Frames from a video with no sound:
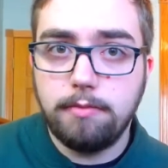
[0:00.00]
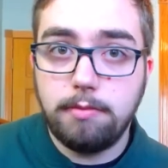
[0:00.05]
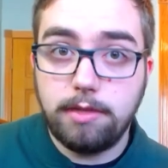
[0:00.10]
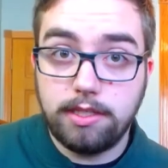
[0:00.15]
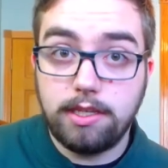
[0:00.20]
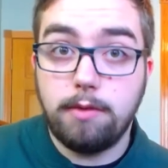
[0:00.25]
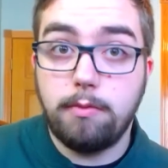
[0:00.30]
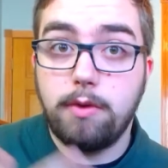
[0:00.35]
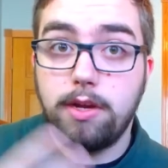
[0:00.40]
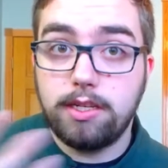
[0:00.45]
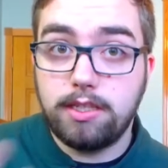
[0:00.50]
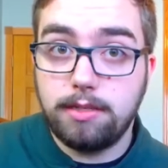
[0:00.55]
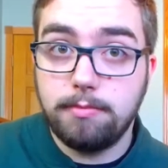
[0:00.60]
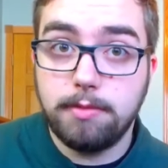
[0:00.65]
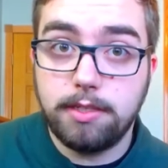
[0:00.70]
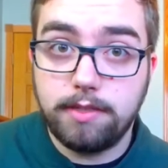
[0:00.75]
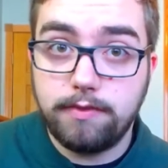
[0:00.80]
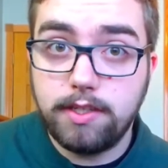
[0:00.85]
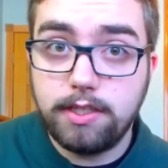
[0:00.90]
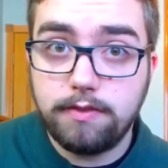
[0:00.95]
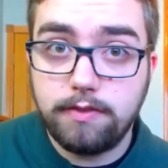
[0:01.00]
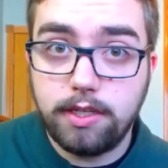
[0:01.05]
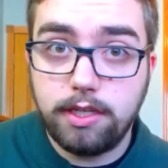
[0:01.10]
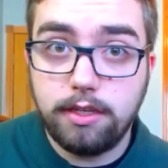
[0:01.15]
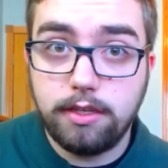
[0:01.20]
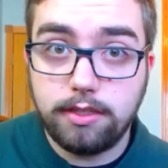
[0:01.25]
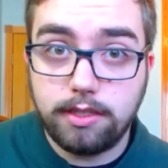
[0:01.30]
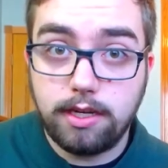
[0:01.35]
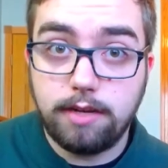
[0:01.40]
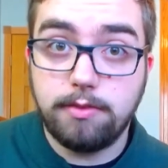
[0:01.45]
because I watched a bunch of his
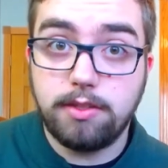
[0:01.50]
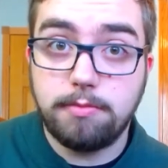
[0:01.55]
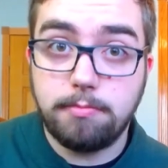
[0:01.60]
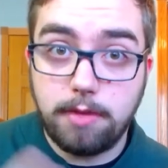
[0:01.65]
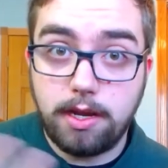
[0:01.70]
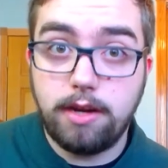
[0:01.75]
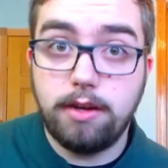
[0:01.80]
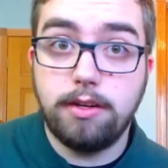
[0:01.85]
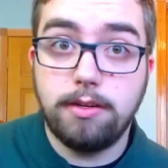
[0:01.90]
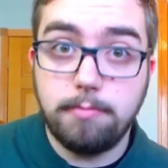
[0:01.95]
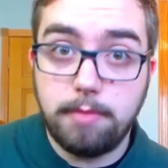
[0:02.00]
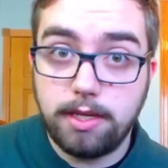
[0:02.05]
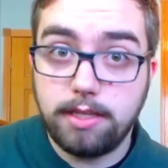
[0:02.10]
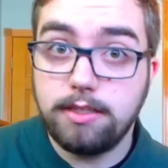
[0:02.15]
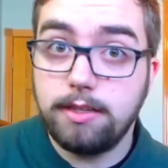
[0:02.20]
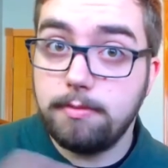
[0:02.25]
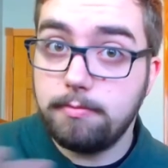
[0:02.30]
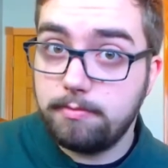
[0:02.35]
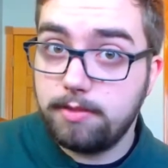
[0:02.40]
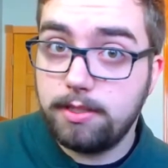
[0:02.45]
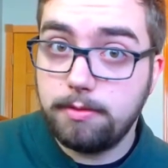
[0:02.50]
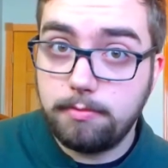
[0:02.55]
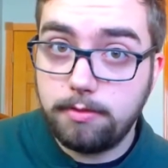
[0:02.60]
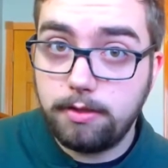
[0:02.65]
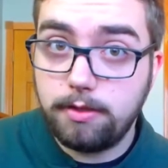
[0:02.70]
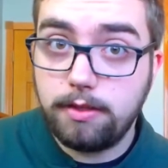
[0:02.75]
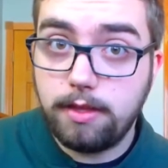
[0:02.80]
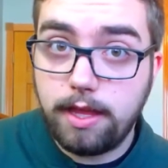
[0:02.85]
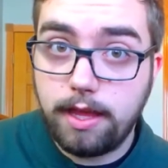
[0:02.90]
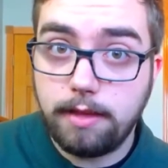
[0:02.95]
videos and I was inspired to make something
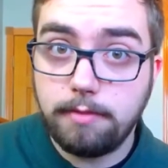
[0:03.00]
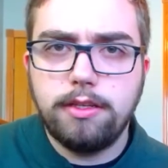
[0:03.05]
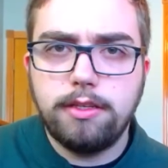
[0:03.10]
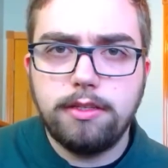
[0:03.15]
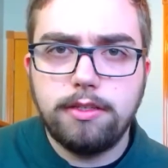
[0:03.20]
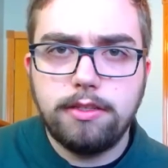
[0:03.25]
similar to that.